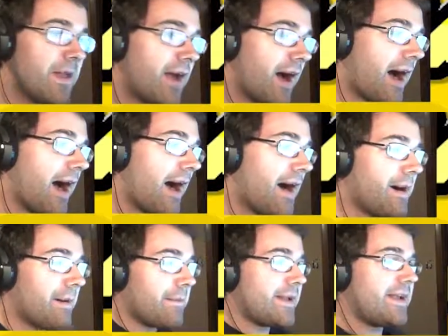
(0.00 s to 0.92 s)

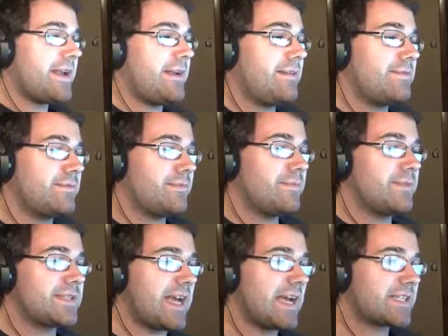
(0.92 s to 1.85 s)
Ryan. He
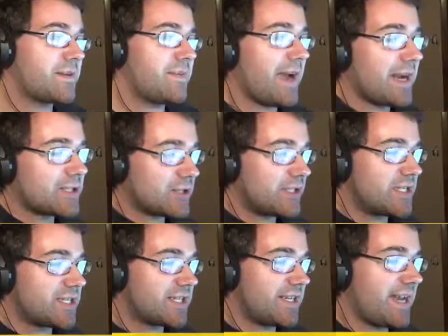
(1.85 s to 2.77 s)
was asking me actually
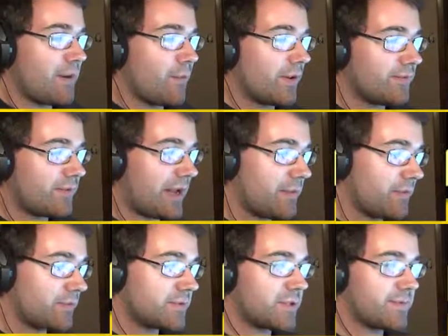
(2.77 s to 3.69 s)
just today what game I
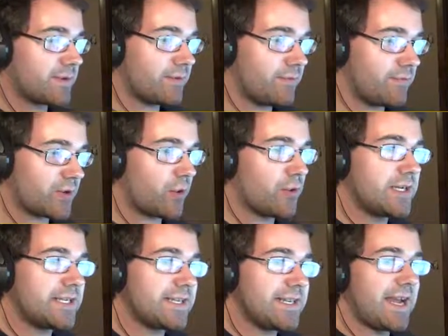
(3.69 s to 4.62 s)
was gonna be
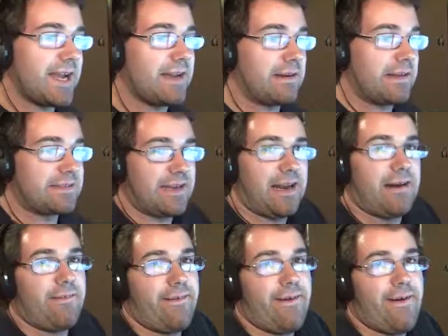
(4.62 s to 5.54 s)
recording today, and I said, I
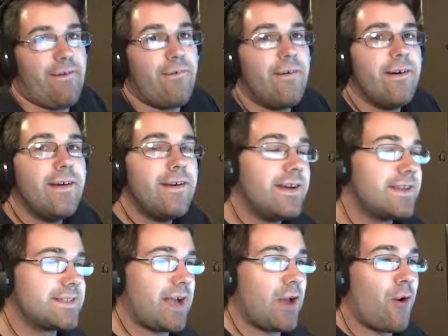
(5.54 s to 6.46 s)
don't know.
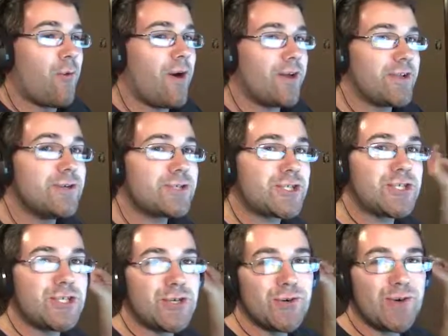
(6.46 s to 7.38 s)
He's like, well, you should
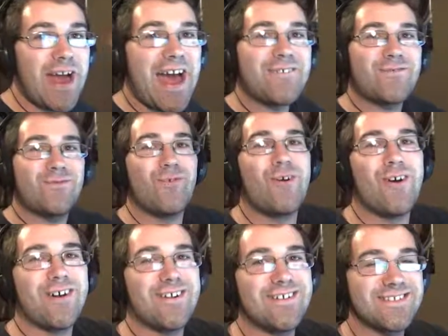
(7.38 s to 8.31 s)
do Raft
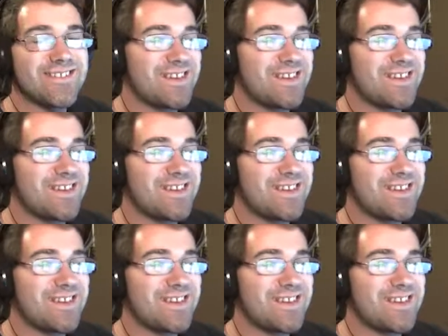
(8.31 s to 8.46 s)
Wars.